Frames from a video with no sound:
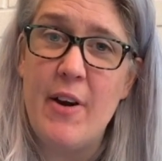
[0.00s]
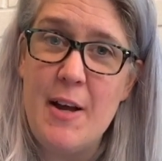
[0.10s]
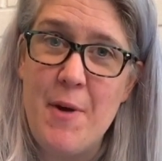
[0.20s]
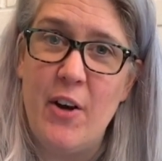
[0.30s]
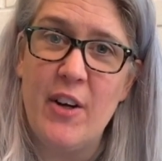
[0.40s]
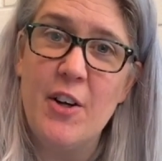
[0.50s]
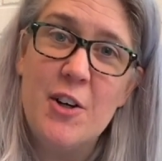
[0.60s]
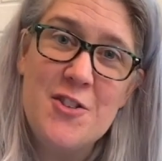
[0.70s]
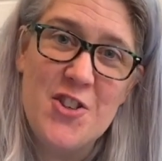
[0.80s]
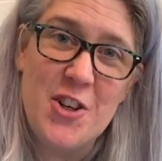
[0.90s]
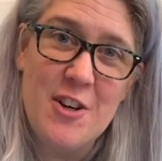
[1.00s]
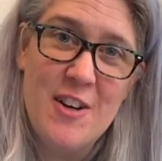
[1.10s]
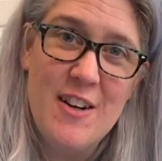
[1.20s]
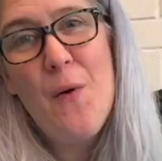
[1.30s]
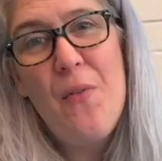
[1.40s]
American culture.
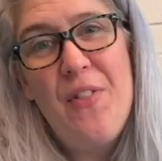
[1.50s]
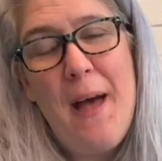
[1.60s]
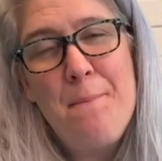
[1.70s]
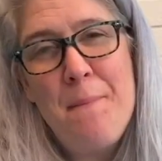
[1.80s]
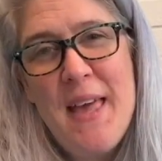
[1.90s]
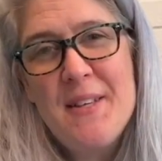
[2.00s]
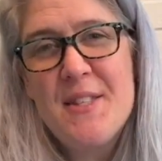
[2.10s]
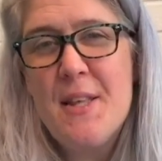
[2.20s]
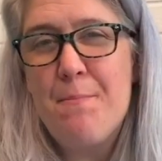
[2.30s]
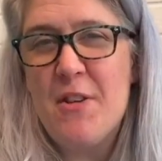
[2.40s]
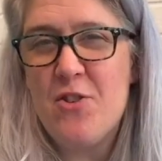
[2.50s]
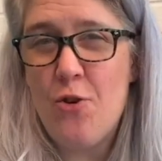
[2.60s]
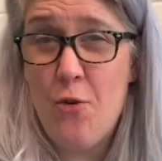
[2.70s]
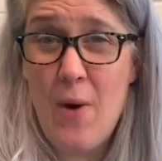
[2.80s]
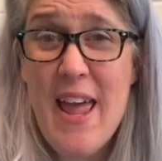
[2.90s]
That makes the
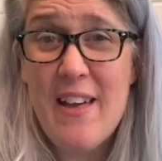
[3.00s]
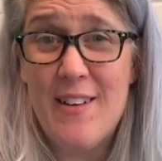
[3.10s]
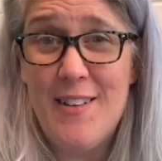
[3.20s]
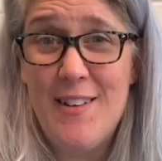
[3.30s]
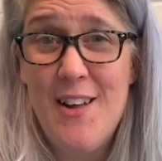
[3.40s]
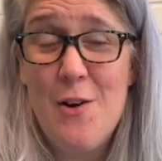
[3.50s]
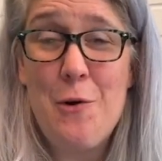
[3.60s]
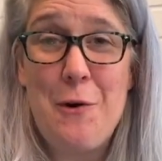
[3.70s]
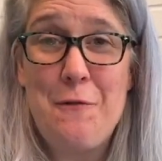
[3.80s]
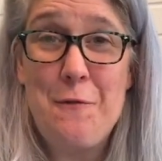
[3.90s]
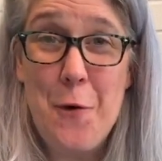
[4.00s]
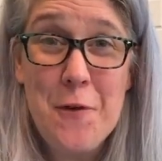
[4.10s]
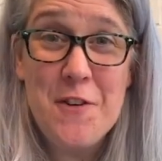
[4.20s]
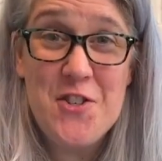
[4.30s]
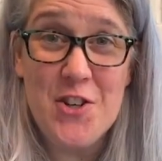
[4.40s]
betrayal or
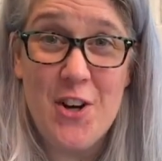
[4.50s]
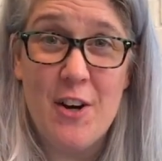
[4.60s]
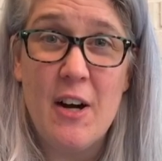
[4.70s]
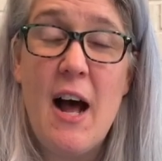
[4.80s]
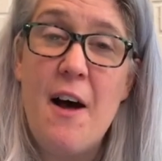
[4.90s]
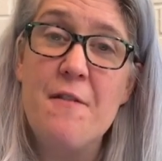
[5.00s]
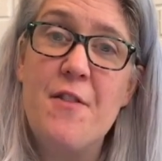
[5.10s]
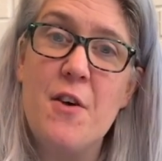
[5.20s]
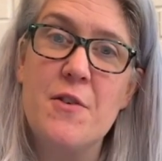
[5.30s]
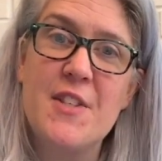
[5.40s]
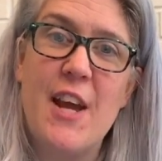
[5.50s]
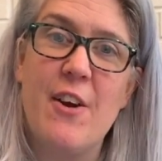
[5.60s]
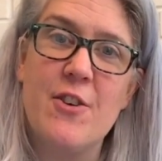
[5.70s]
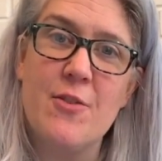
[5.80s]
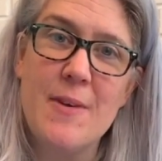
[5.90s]
forfeiture of those
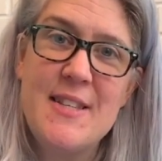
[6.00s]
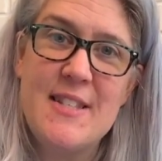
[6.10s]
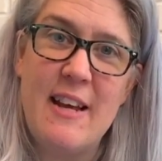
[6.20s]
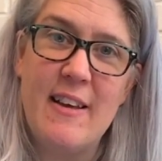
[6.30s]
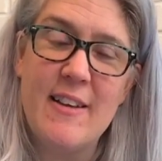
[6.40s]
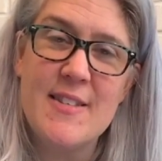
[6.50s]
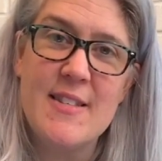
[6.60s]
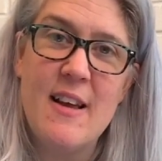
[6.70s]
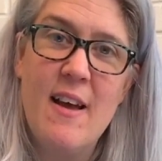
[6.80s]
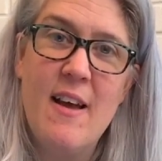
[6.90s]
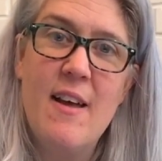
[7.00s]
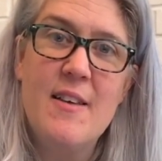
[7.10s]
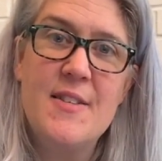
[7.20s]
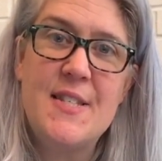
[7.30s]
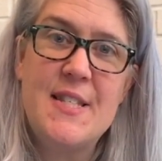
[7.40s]
characteristics
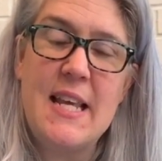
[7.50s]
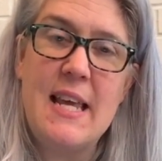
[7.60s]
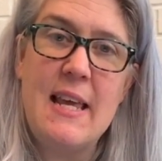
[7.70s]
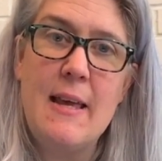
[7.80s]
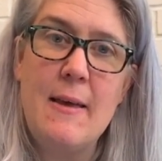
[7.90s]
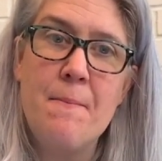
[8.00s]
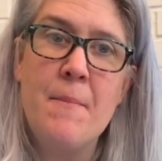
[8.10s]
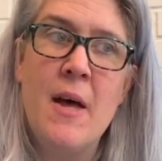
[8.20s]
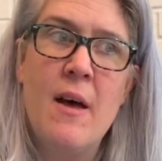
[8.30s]
seem